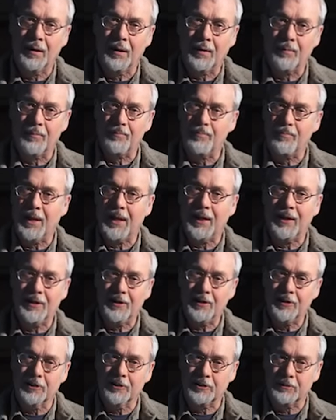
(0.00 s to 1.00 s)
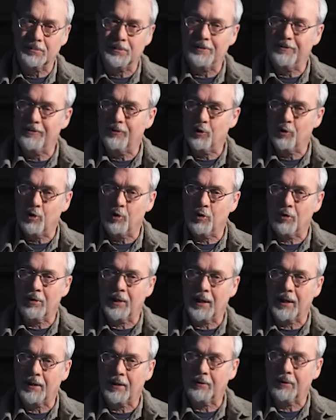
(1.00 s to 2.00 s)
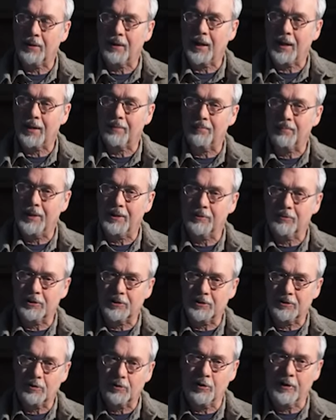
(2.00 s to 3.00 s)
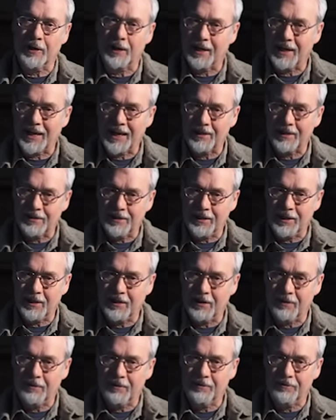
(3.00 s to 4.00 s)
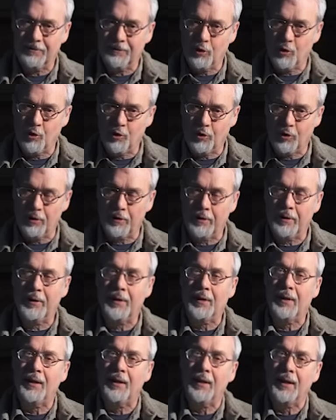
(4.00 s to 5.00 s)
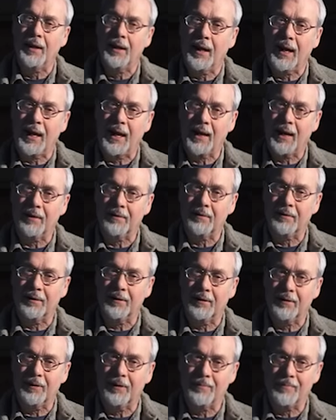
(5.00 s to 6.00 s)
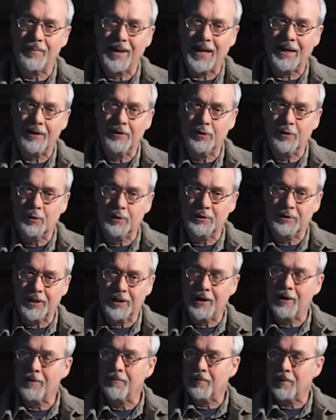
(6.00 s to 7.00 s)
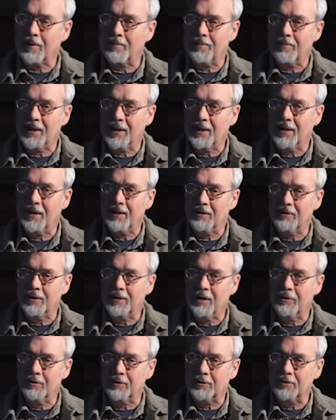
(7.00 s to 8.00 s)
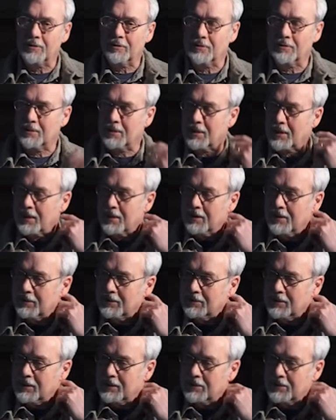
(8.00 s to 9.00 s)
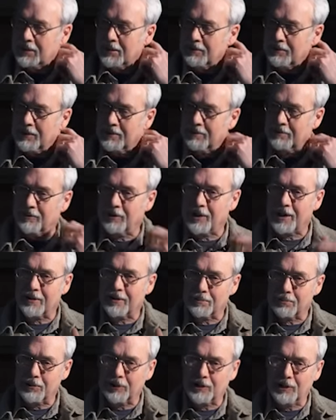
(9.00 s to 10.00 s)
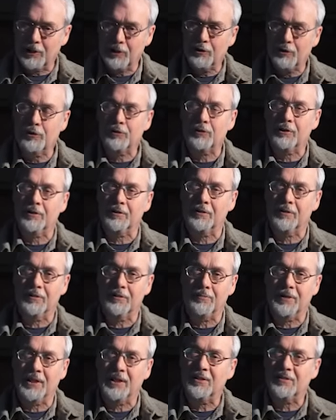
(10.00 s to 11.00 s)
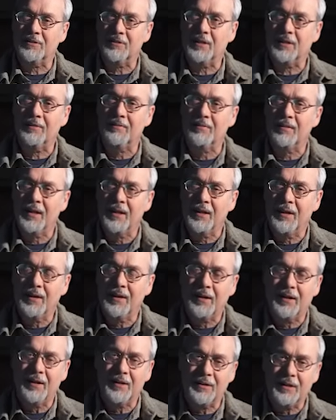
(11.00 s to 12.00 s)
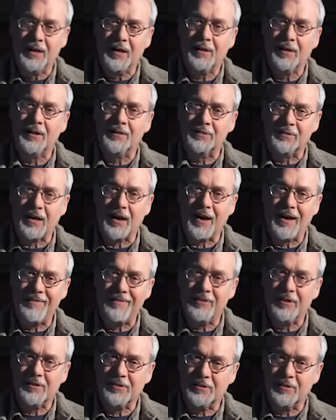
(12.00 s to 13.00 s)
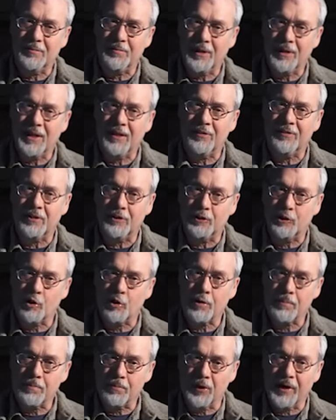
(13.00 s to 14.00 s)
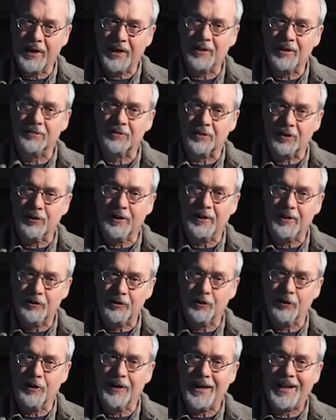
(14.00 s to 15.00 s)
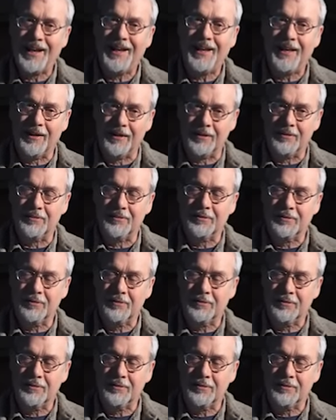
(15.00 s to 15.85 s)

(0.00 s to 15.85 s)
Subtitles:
Many years before, I had been restoring an antique Ford, and the man who was helping me had noticed, he said something rather peculiar to me. He said, "Doug, it's obvious to me that your brains are in your hands."